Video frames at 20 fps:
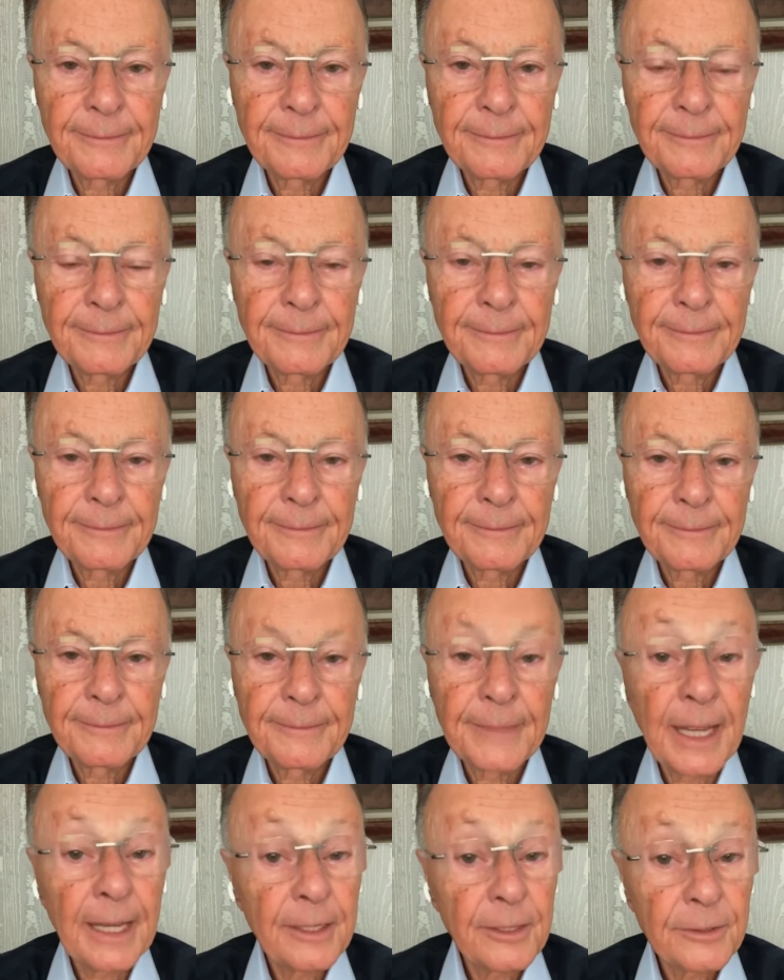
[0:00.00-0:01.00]
That's
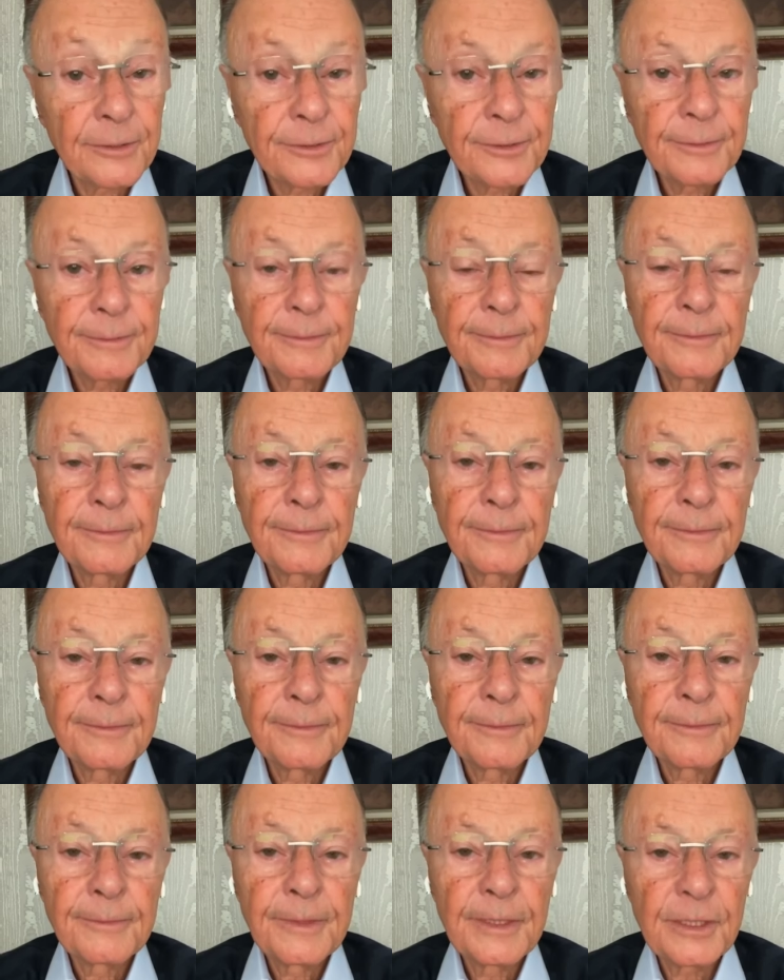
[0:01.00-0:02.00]
it.
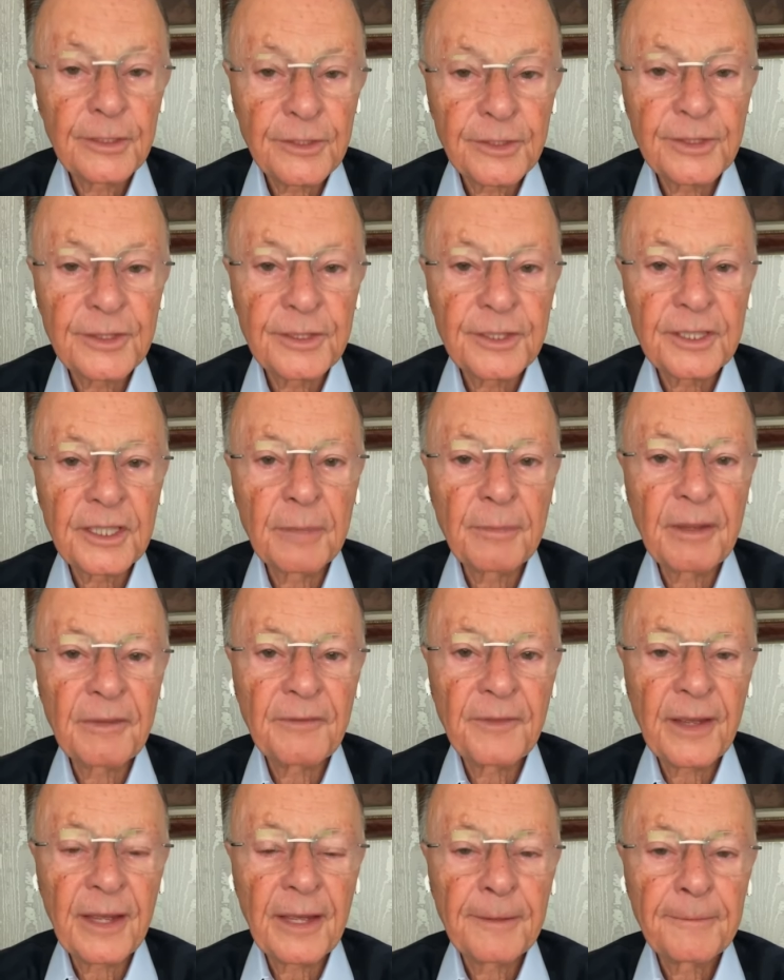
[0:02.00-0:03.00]
This is called
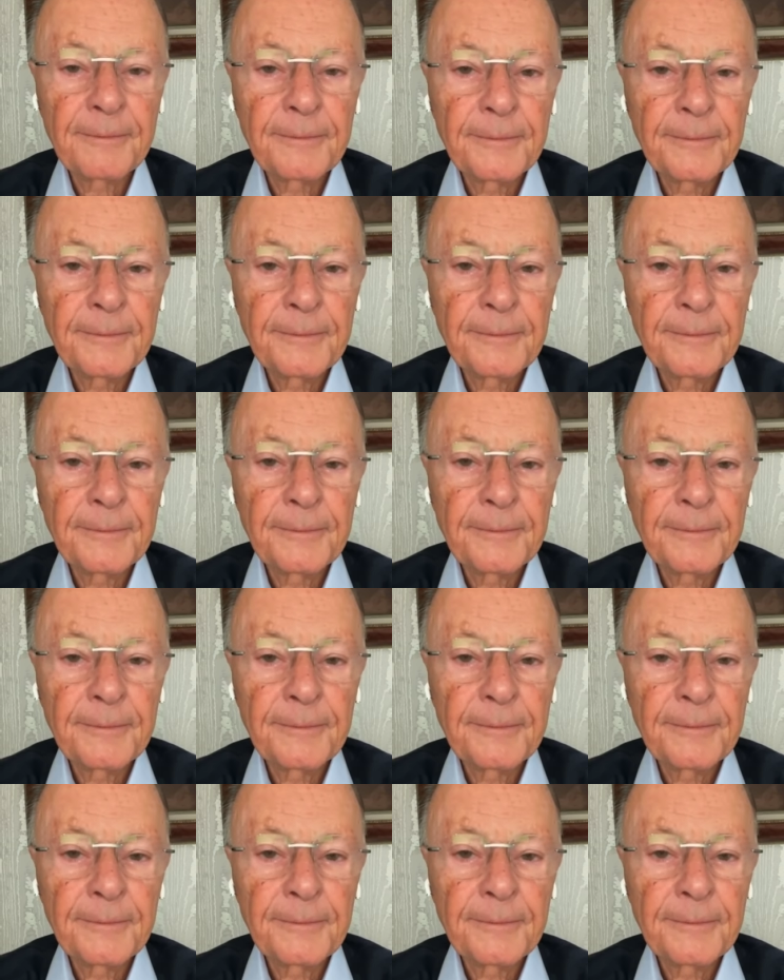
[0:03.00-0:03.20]
faith.